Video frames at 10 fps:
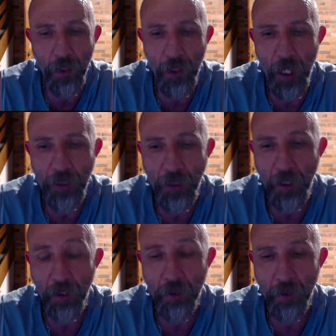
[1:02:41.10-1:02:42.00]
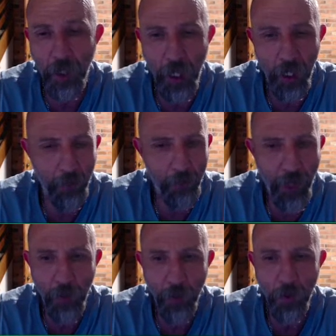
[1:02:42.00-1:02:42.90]
as in
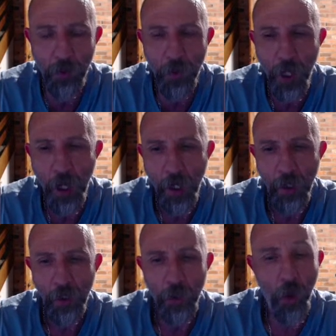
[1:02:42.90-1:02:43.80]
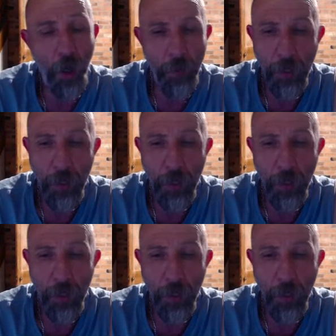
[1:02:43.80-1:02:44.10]
they will try and be